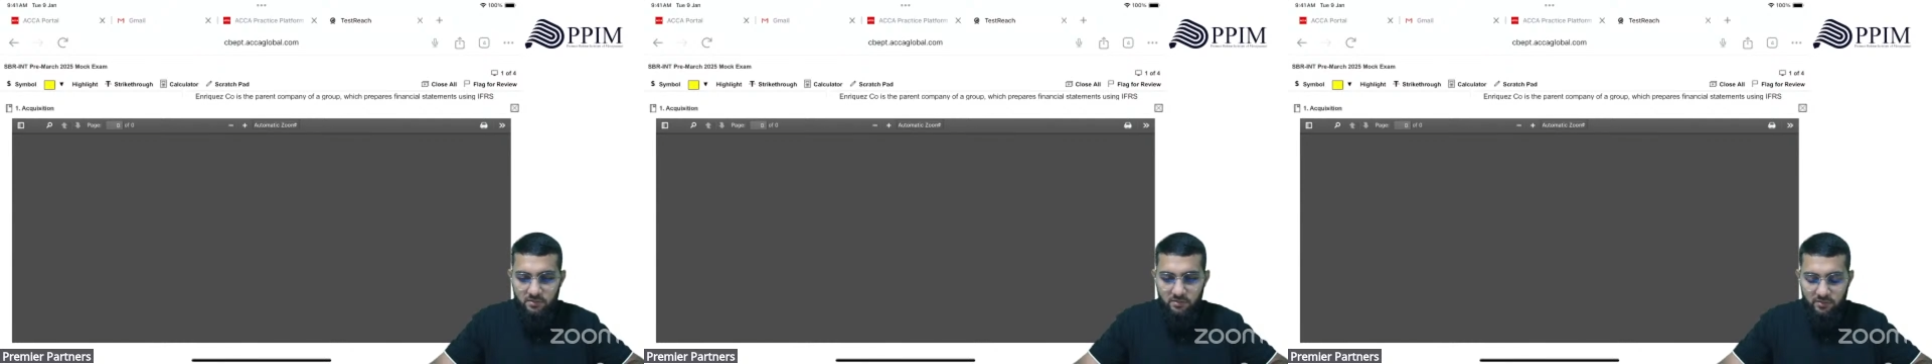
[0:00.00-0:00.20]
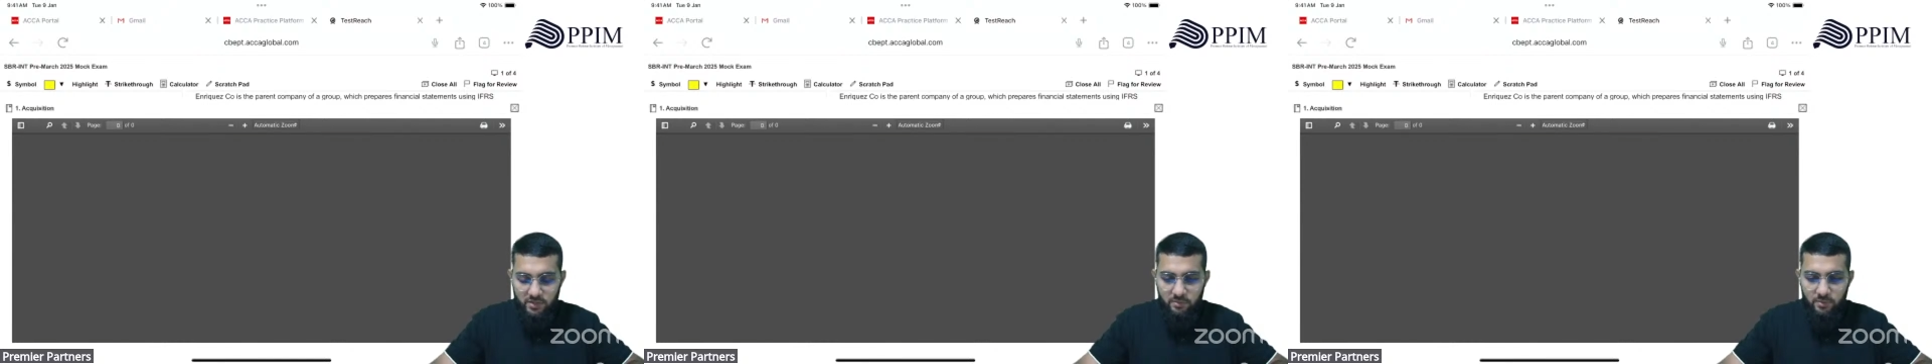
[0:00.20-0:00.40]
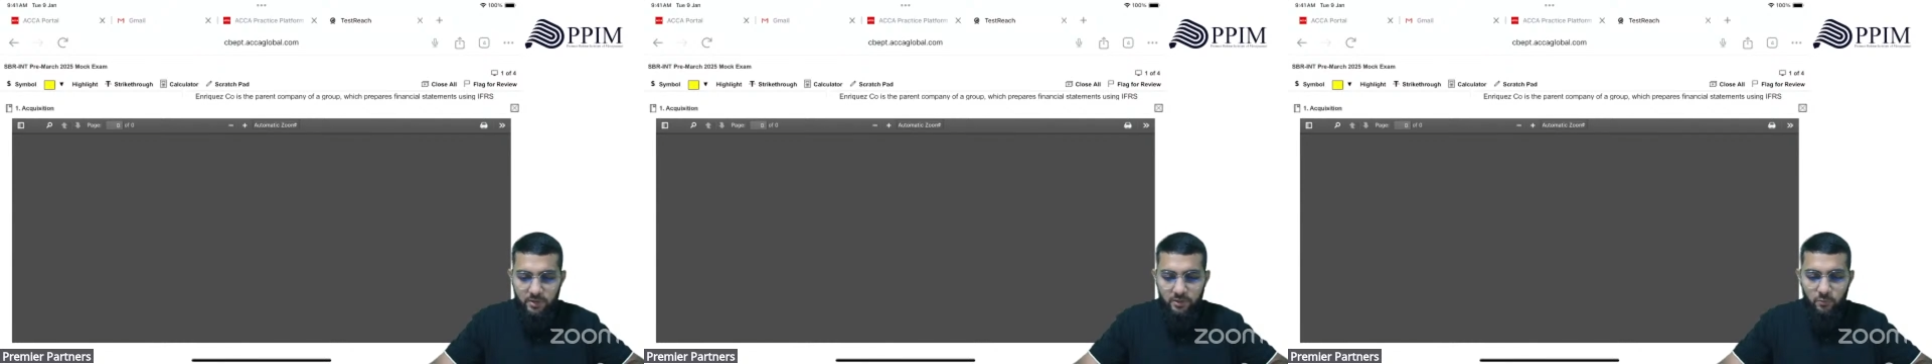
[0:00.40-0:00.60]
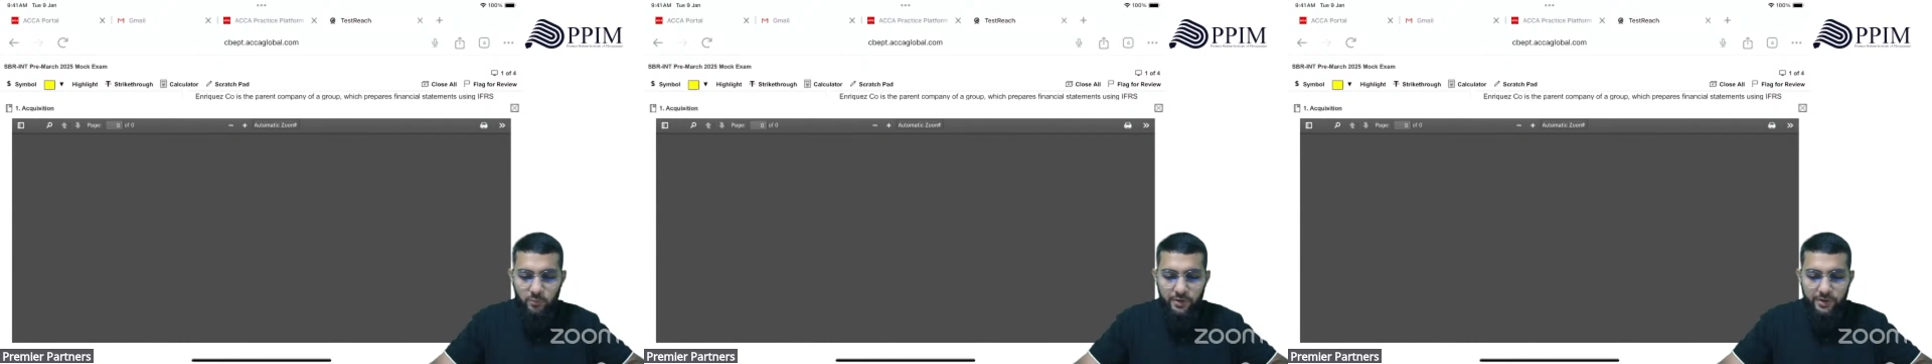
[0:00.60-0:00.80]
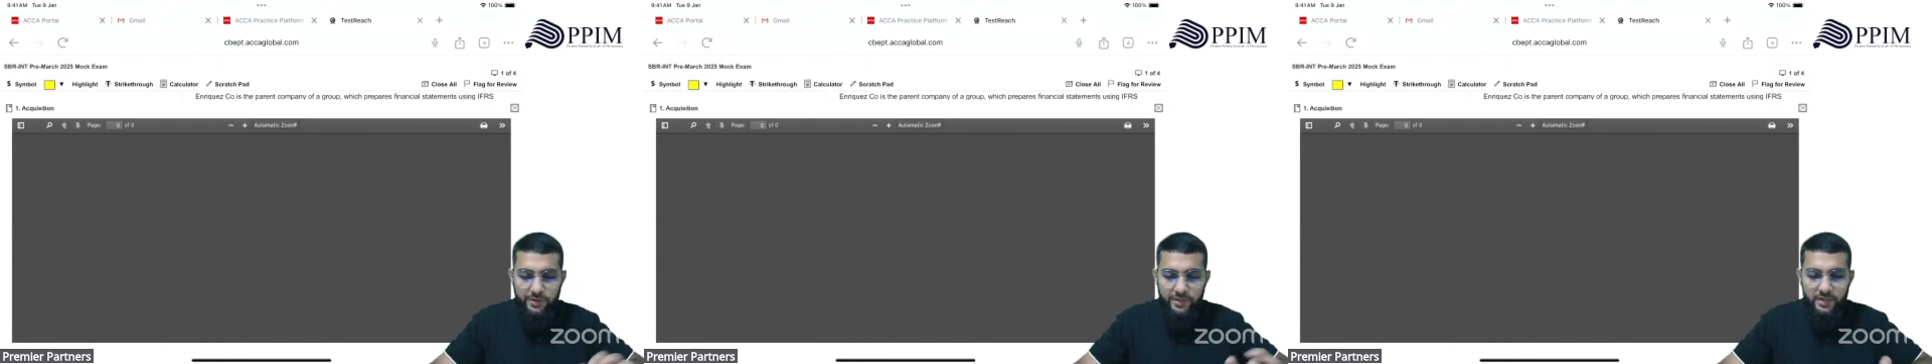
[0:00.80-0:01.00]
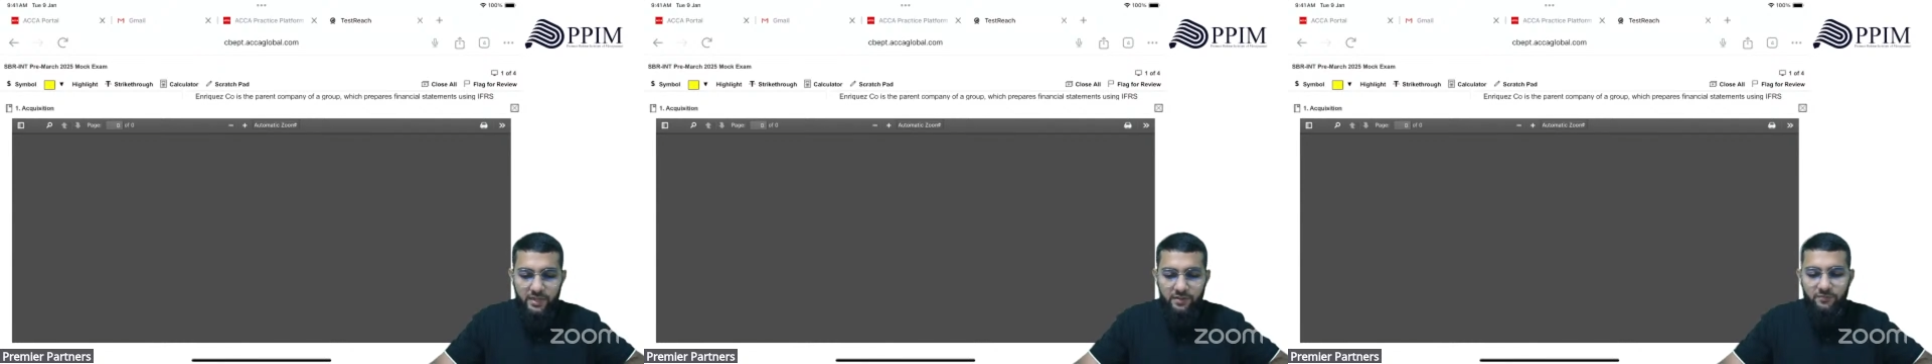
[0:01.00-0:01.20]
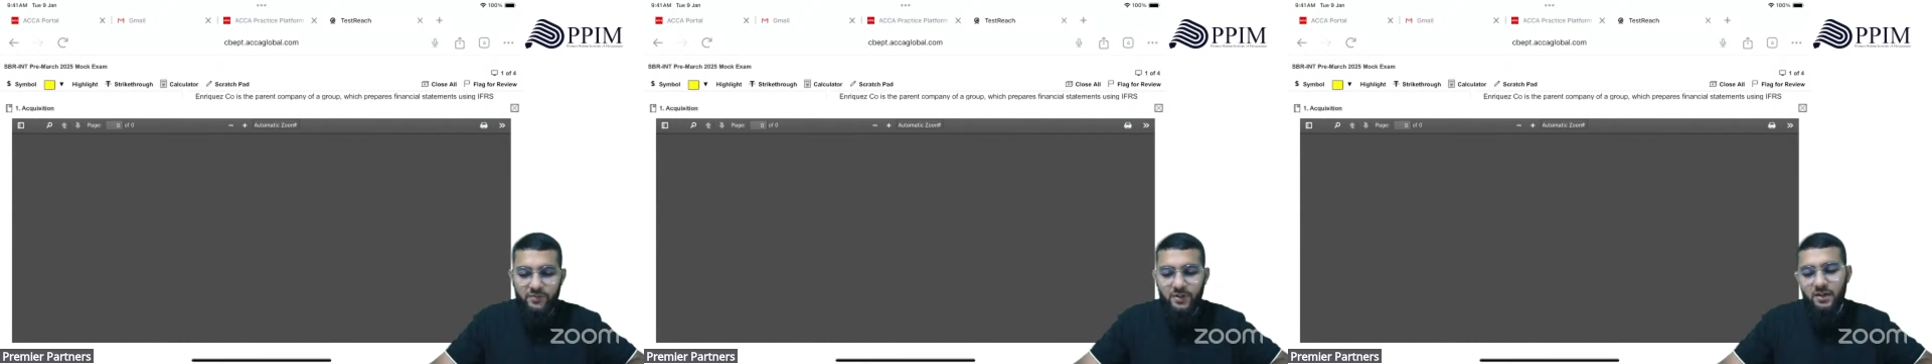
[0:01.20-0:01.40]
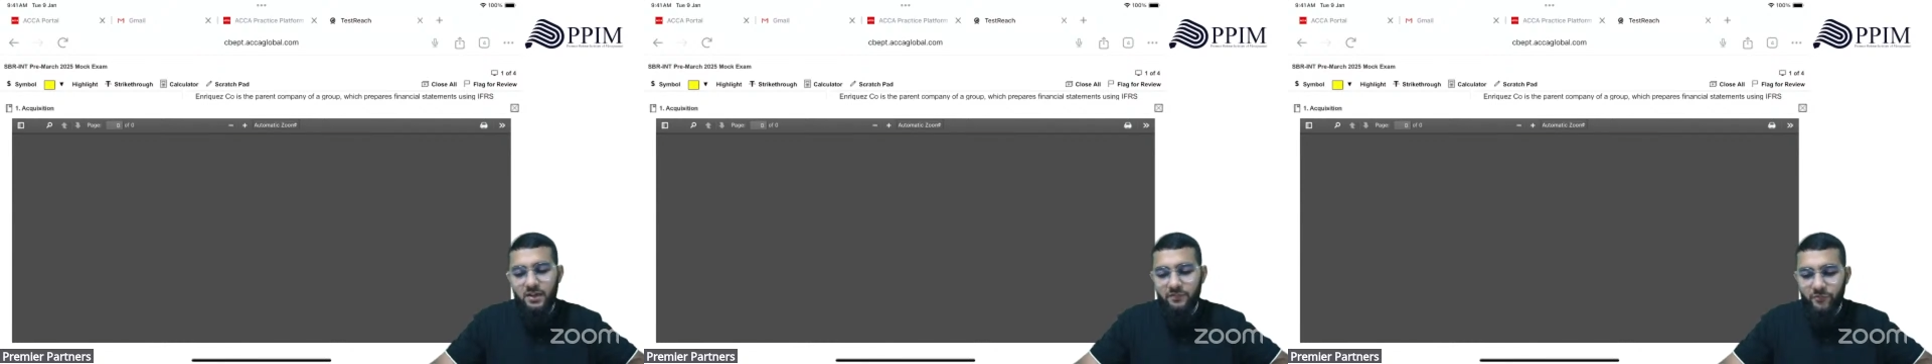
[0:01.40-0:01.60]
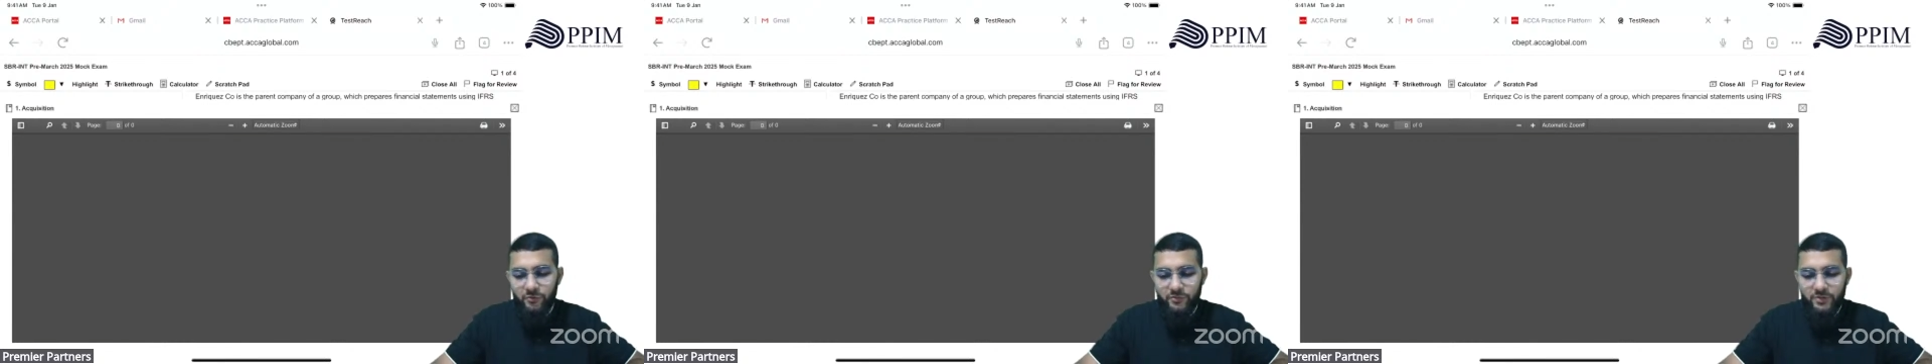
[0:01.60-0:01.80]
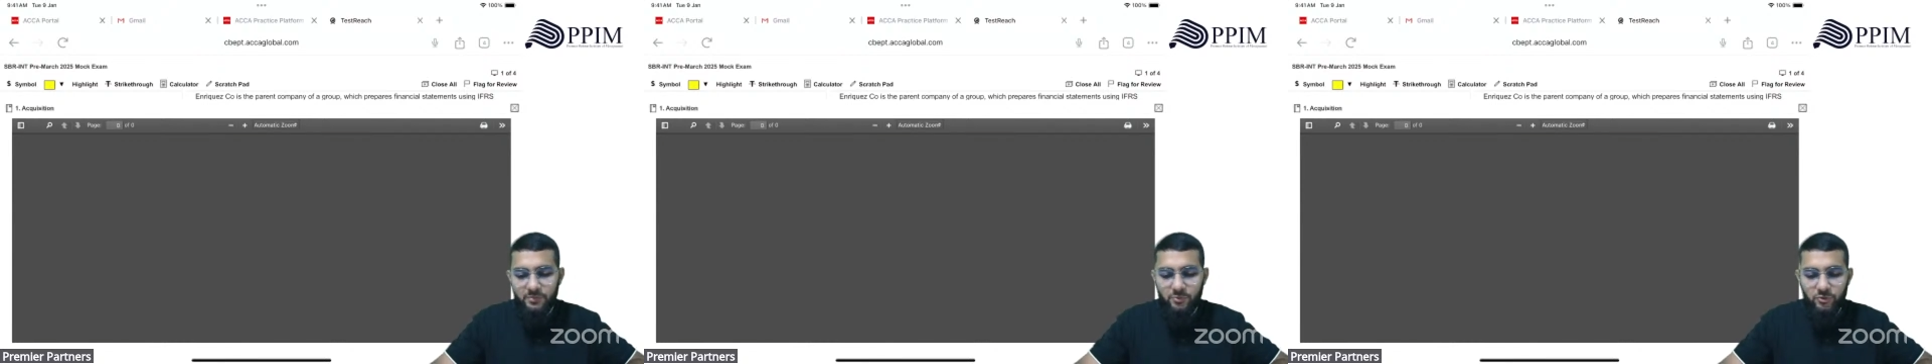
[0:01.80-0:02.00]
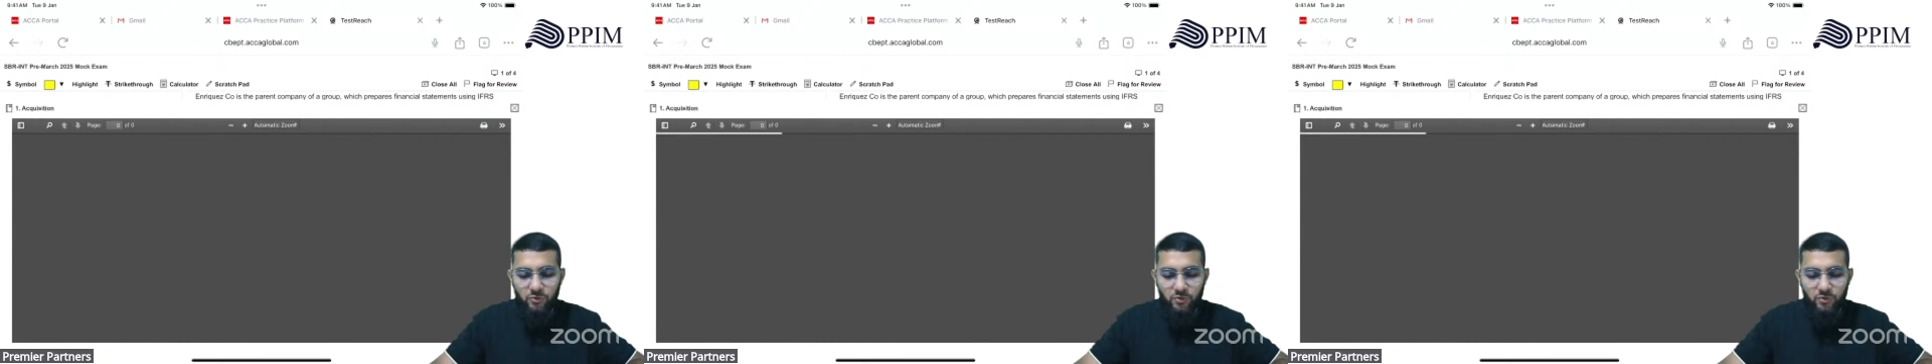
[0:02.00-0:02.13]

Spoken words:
Okay, but the Word that I've done, I've already put all the